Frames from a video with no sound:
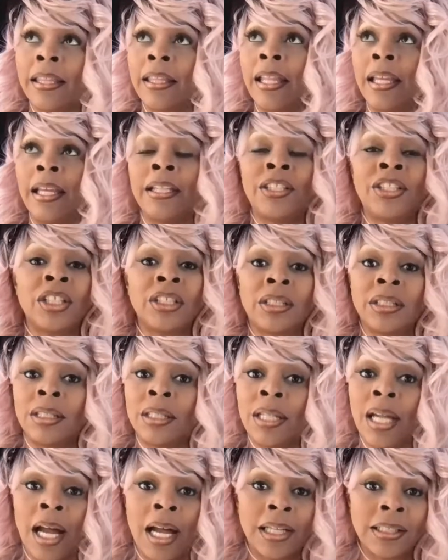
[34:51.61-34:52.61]
it does
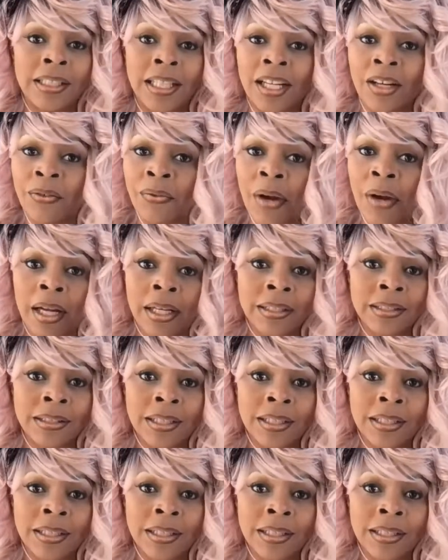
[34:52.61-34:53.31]
not take a rocket